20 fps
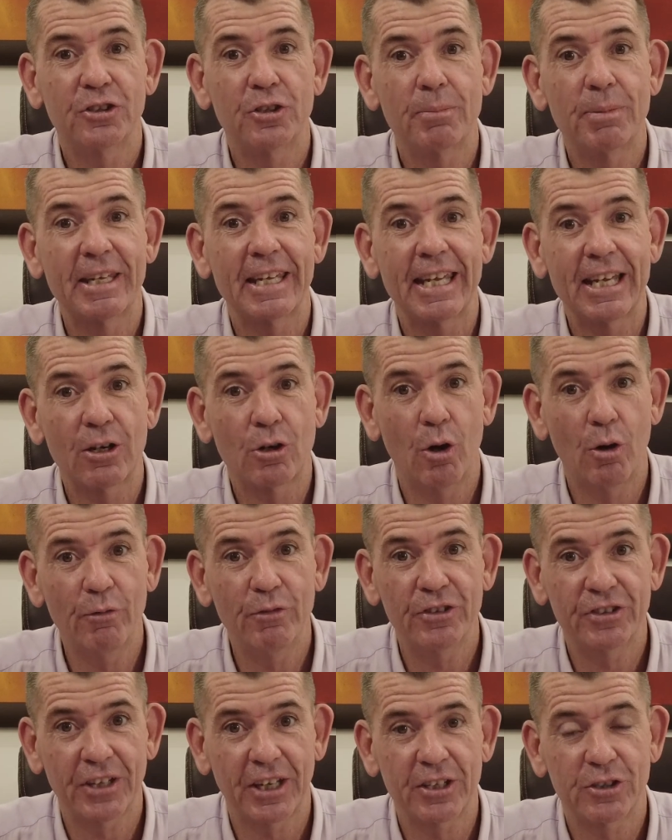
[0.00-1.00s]
to be in
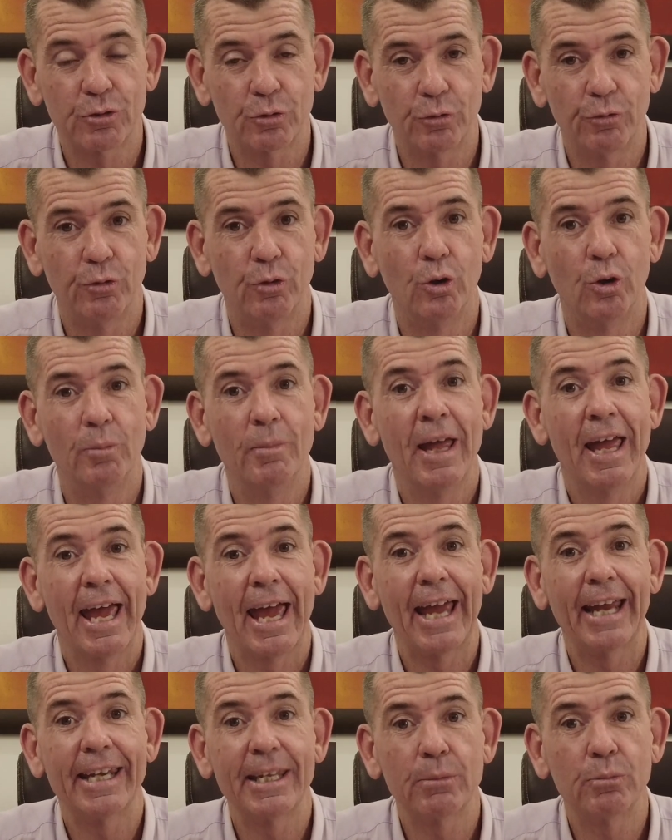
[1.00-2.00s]
conversational form,
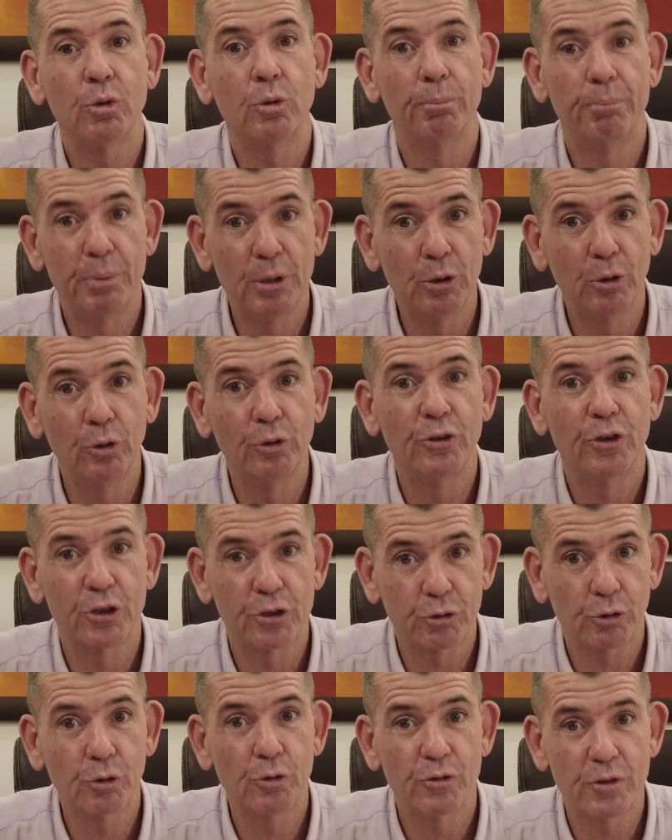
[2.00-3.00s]
and it will build the
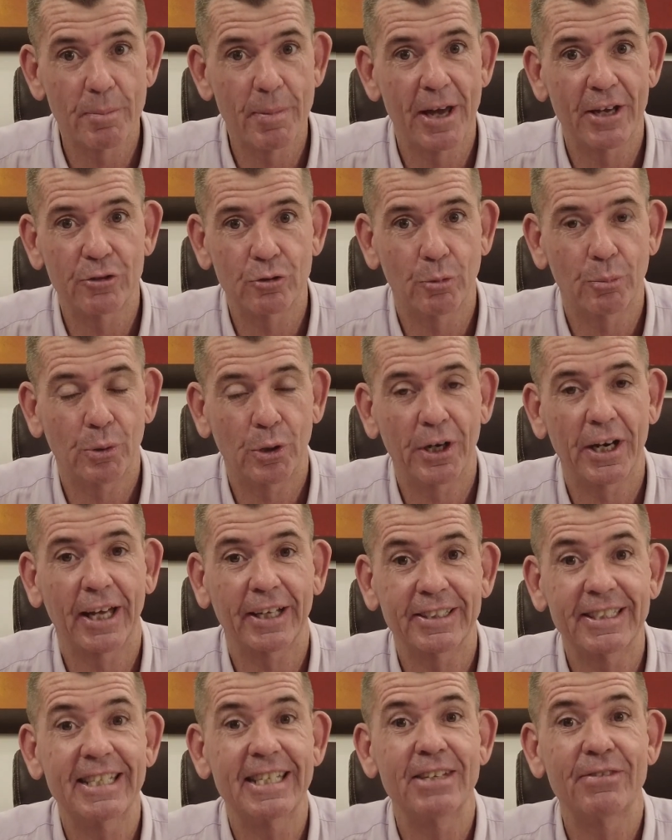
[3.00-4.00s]
truth about your
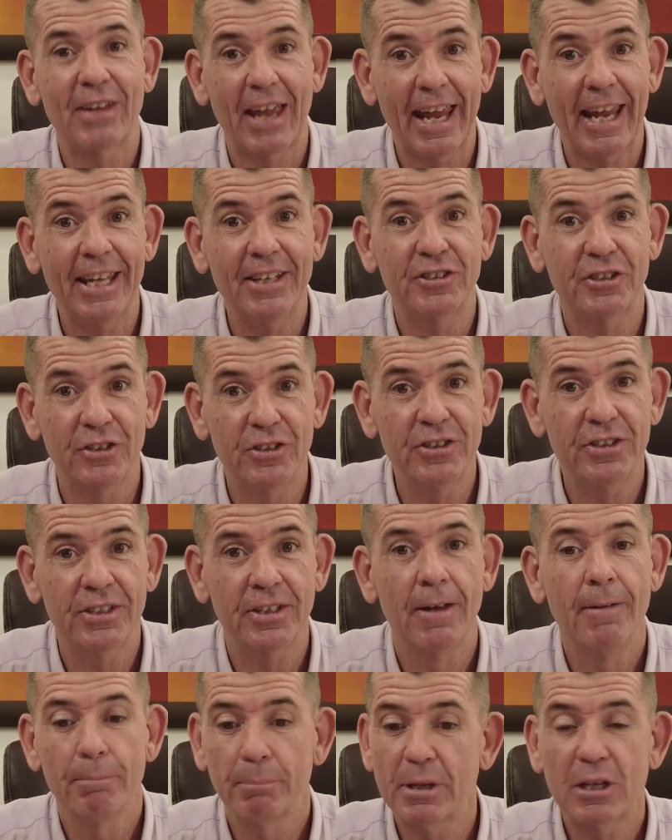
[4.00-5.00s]
product to give answers,
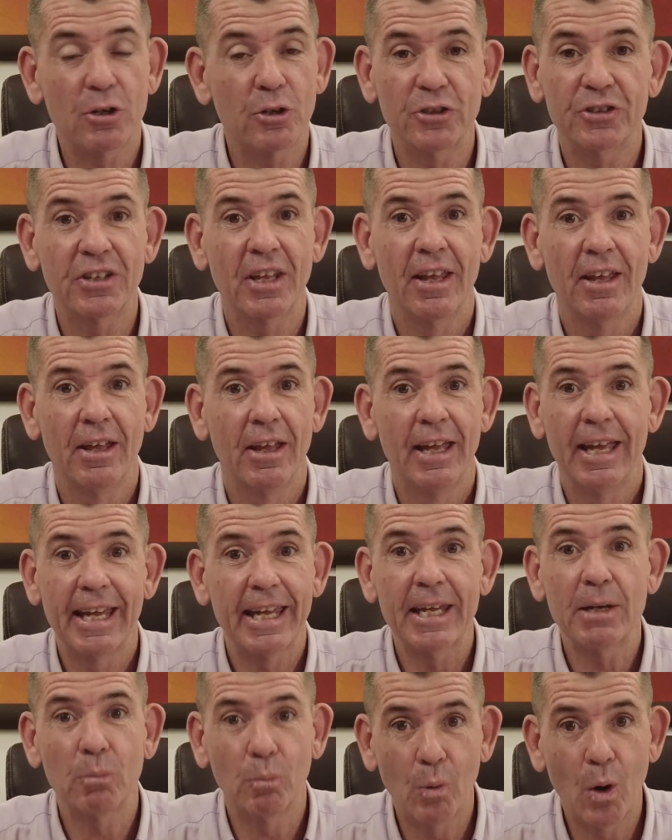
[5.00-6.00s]
because
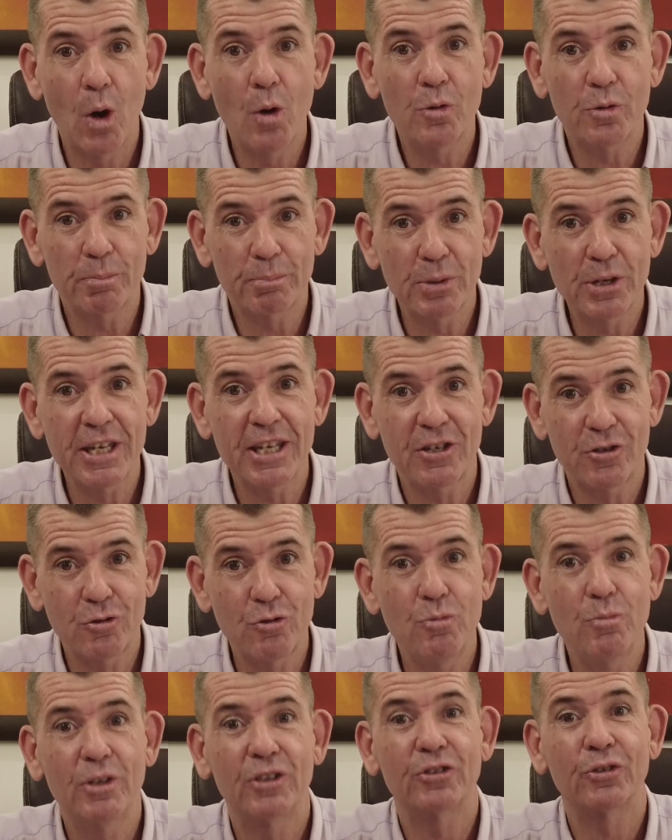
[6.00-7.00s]
it won't be
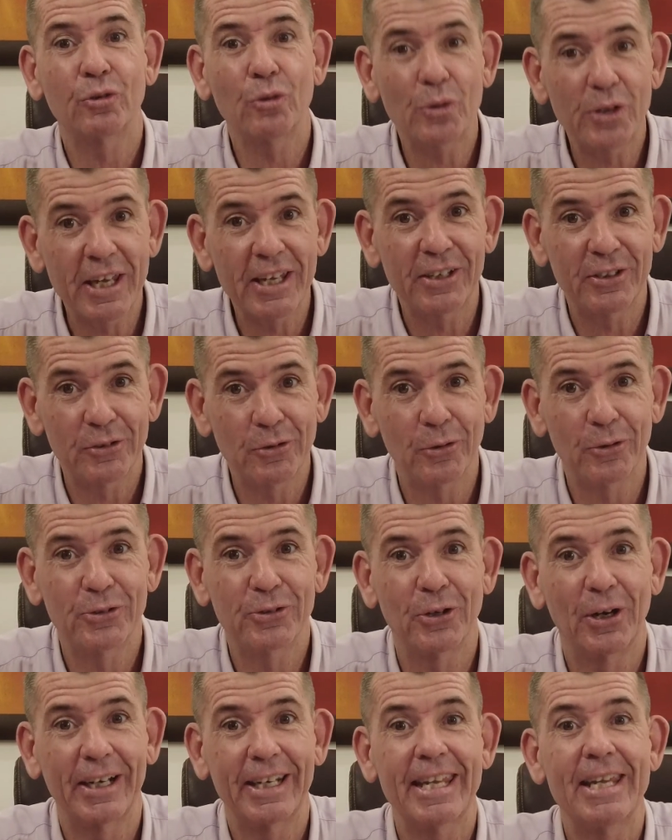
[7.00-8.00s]
humans looking at your
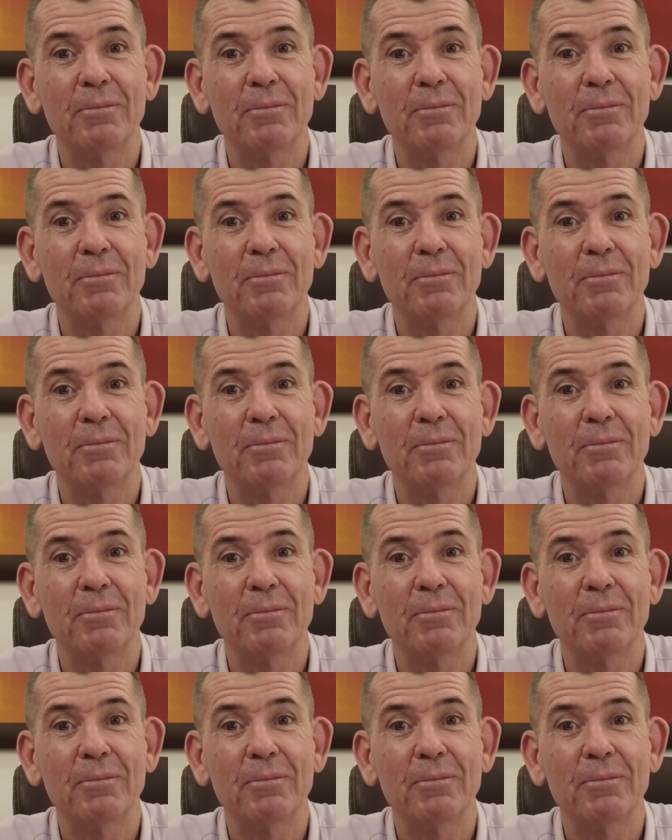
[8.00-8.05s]
site.